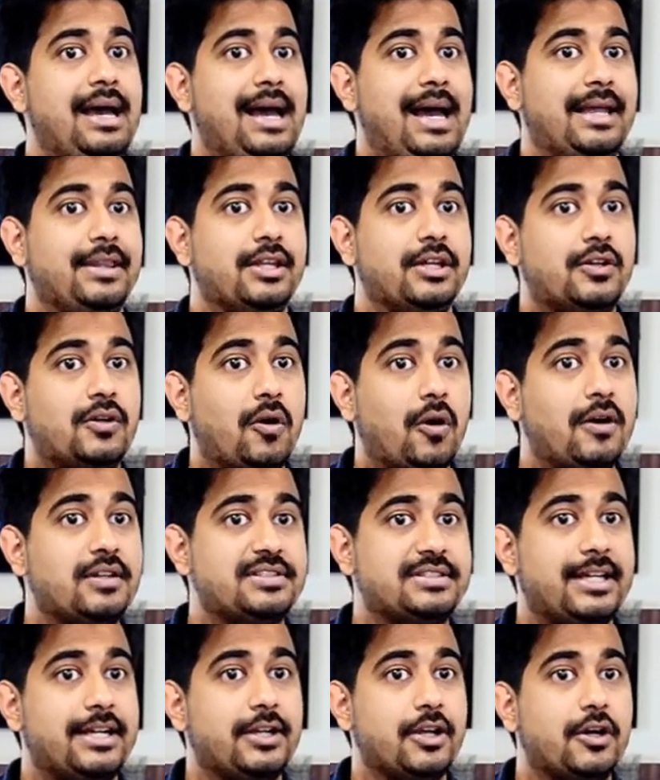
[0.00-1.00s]
And the
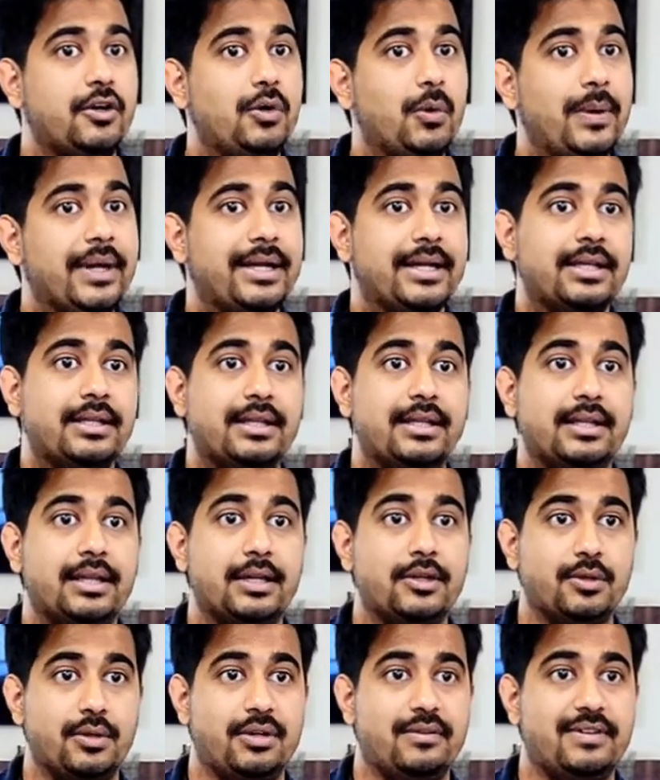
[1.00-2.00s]
course that you're doing in the
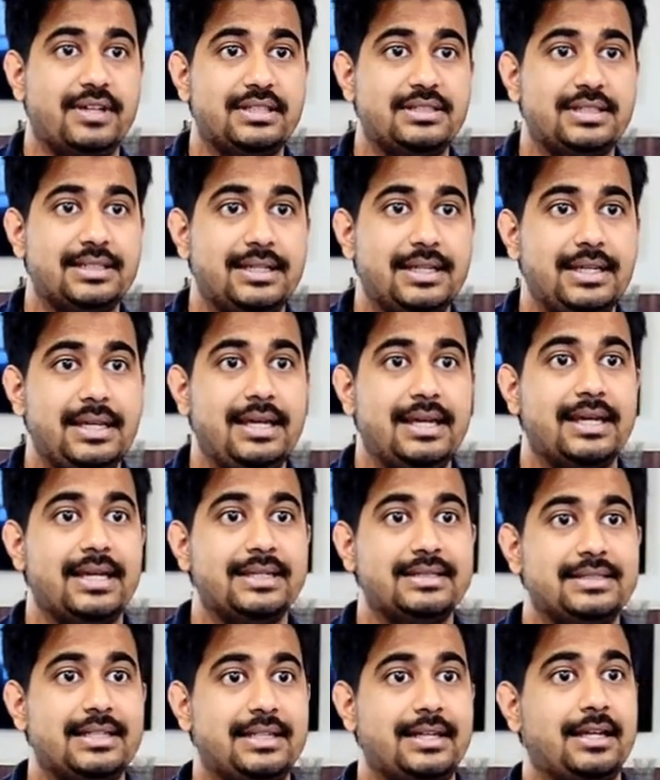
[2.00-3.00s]
university,
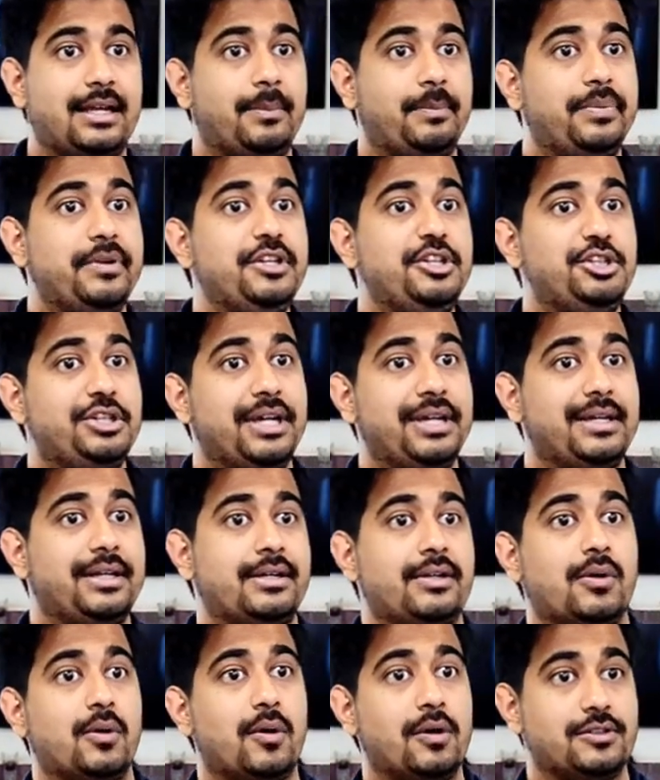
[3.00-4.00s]
is it an
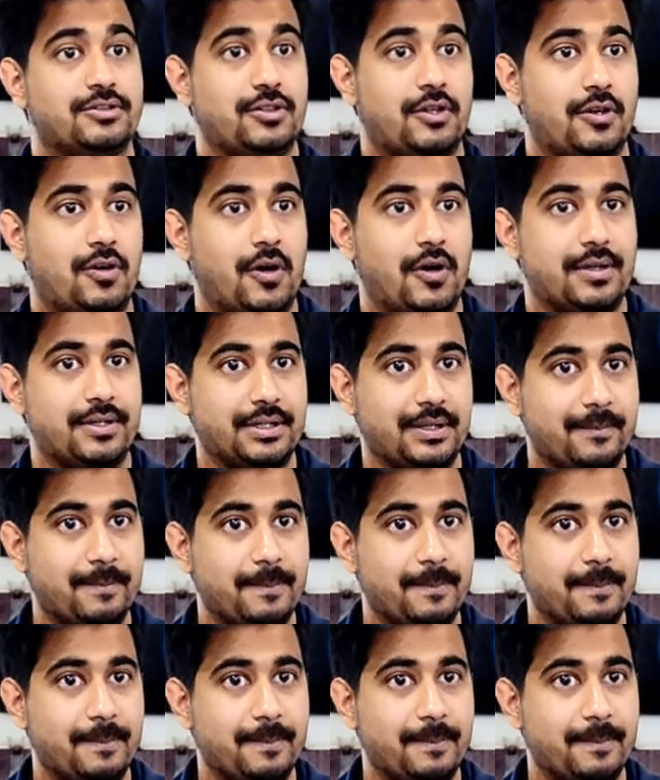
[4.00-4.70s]
appreciated course or not?